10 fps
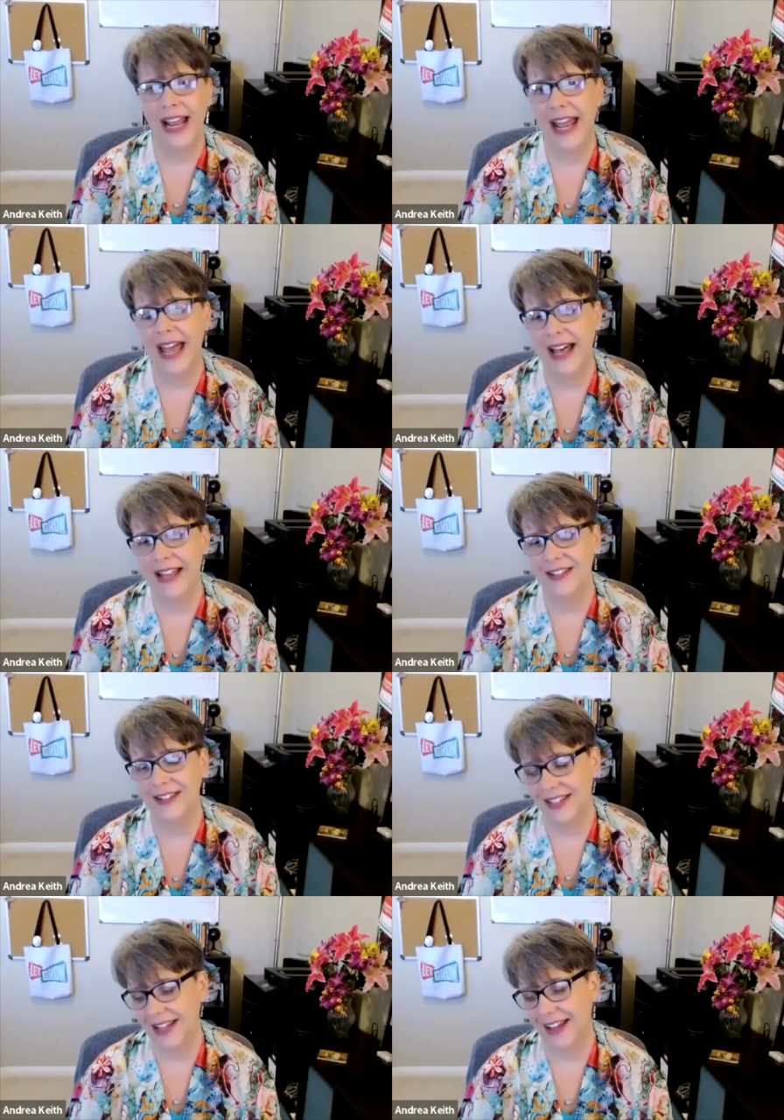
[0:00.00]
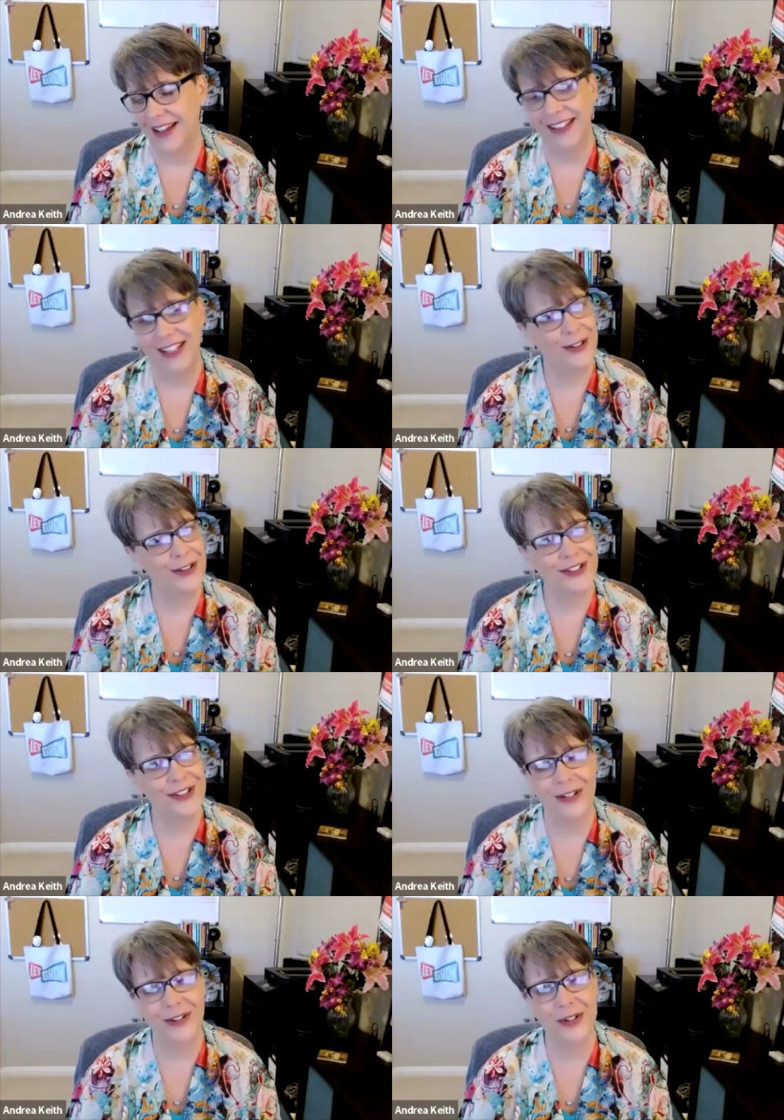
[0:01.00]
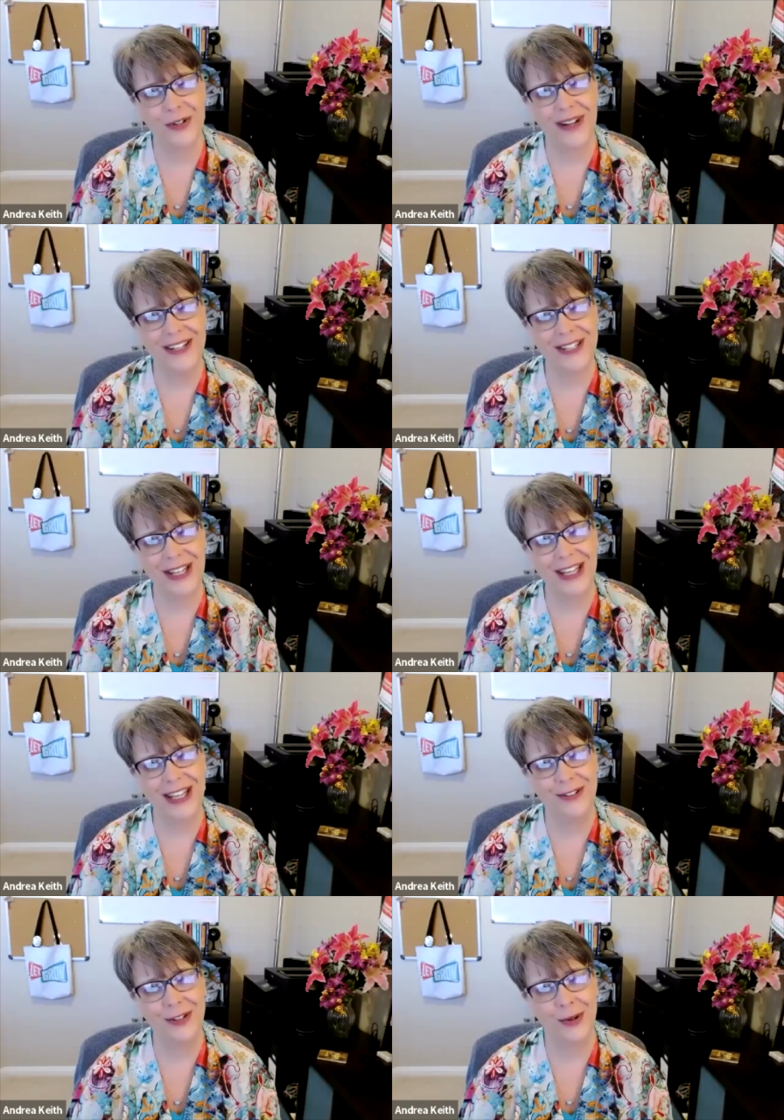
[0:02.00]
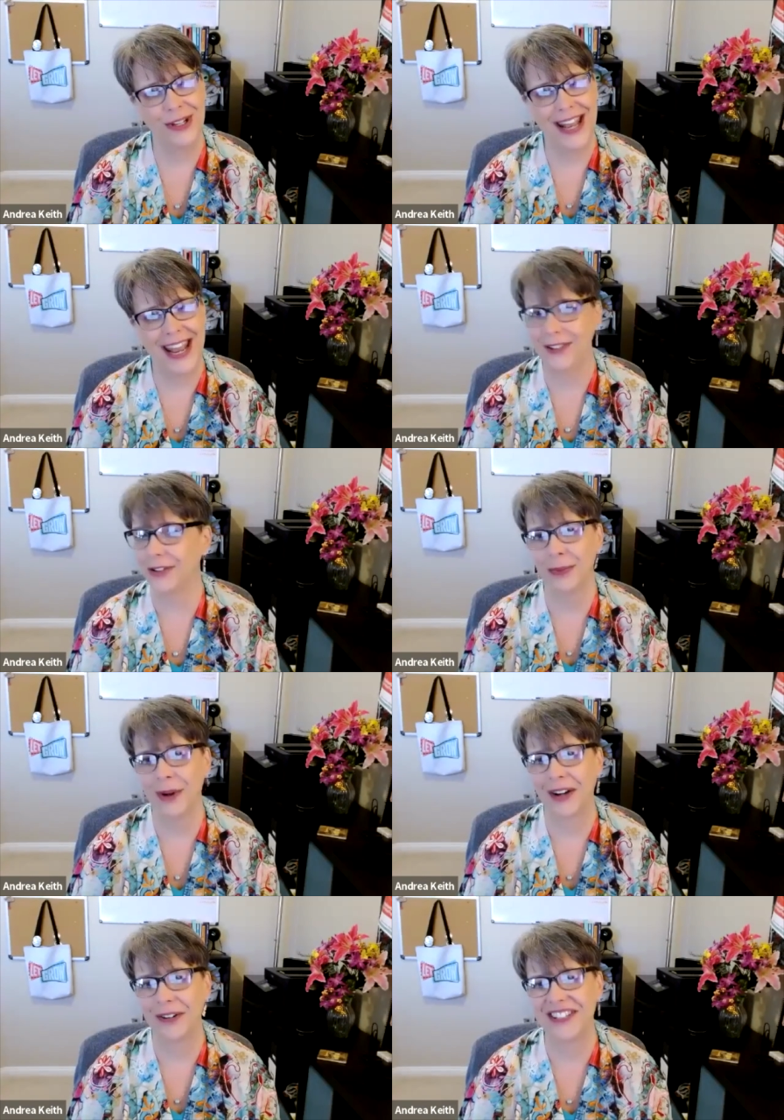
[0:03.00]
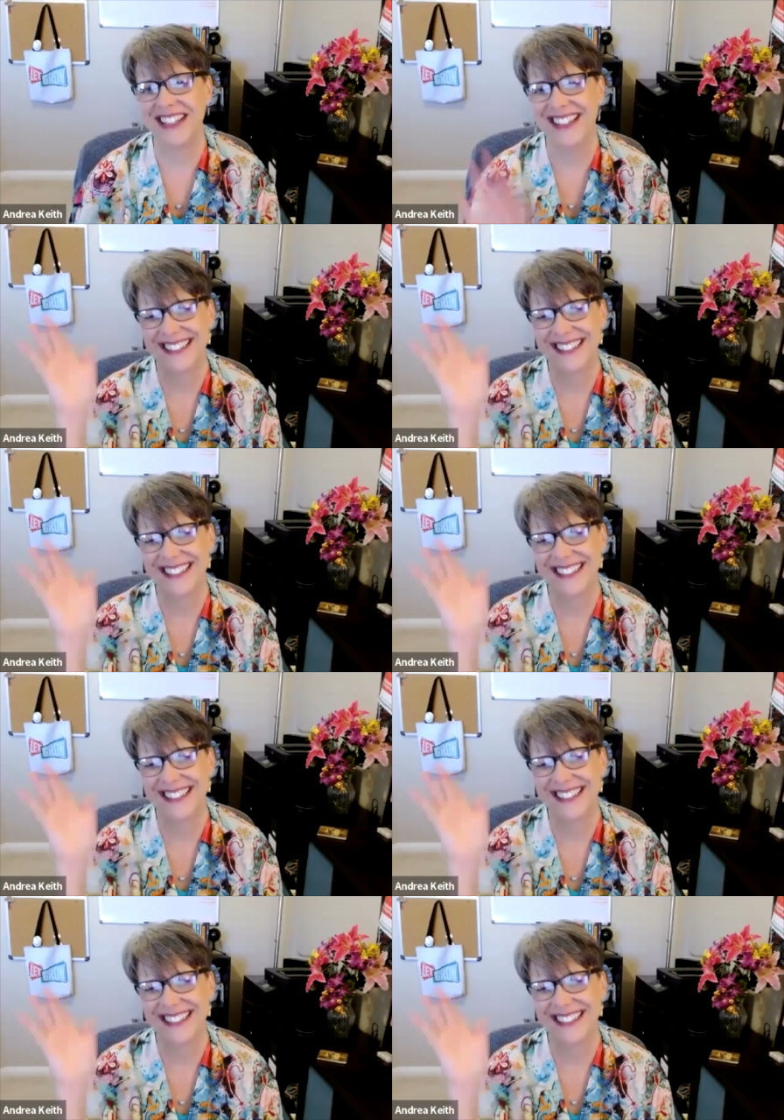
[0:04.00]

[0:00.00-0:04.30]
And here's to raising kids who can handle democracy.